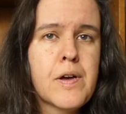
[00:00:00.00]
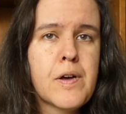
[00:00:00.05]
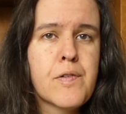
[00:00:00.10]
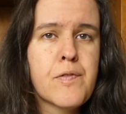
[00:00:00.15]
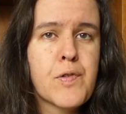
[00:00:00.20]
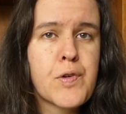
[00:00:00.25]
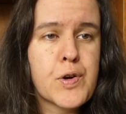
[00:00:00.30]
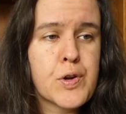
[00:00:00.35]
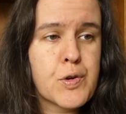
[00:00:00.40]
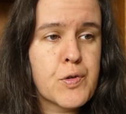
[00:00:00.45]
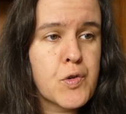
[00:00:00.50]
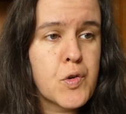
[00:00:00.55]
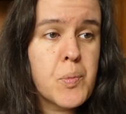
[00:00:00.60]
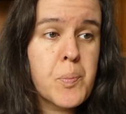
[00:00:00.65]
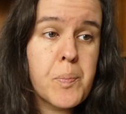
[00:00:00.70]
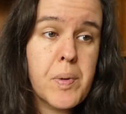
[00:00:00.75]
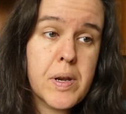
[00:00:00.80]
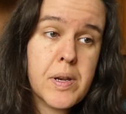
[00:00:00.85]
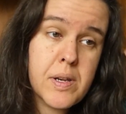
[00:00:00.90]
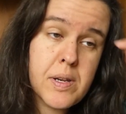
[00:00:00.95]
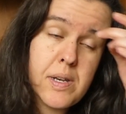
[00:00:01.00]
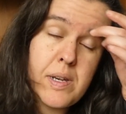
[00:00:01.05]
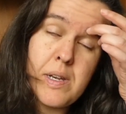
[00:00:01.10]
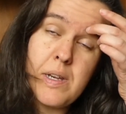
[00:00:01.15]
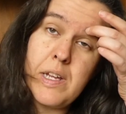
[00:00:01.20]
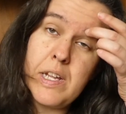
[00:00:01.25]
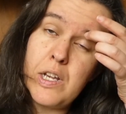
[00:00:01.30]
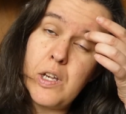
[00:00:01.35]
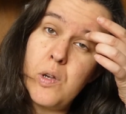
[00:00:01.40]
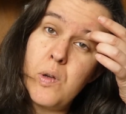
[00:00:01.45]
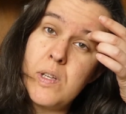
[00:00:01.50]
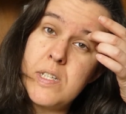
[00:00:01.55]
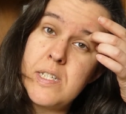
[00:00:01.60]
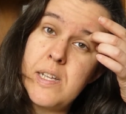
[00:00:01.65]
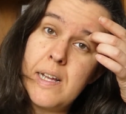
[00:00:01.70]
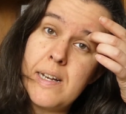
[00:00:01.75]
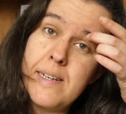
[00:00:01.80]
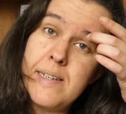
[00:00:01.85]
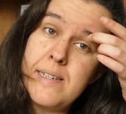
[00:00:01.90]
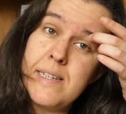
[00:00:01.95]
for the group, but it looks
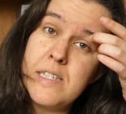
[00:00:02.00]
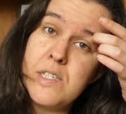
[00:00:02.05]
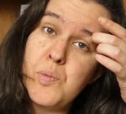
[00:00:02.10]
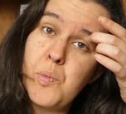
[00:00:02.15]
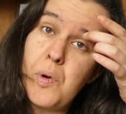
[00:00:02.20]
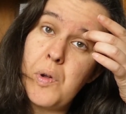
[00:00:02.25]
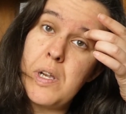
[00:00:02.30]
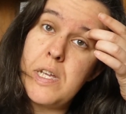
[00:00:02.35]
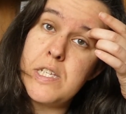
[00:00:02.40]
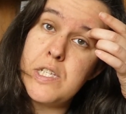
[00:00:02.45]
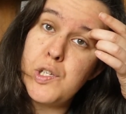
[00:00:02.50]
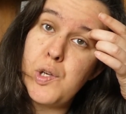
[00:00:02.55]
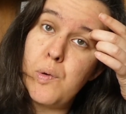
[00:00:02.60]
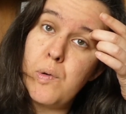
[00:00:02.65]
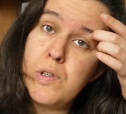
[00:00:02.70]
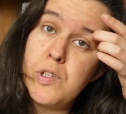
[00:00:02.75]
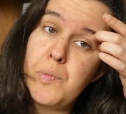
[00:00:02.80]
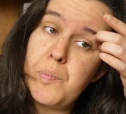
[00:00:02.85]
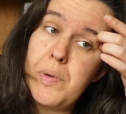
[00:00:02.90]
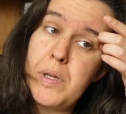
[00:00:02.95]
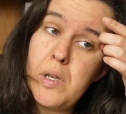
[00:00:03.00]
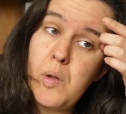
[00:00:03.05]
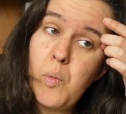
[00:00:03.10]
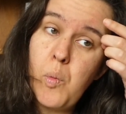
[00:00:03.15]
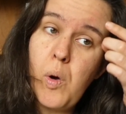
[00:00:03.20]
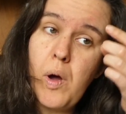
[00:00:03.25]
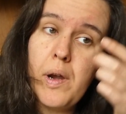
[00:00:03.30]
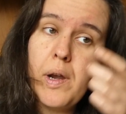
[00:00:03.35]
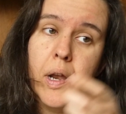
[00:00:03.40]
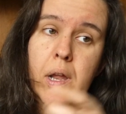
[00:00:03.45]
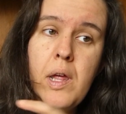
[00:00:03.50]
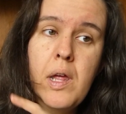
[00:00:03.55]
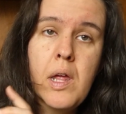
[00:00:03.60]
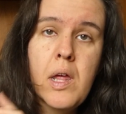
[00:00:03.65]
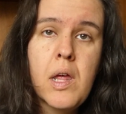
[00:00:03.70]
like this one is going to be the one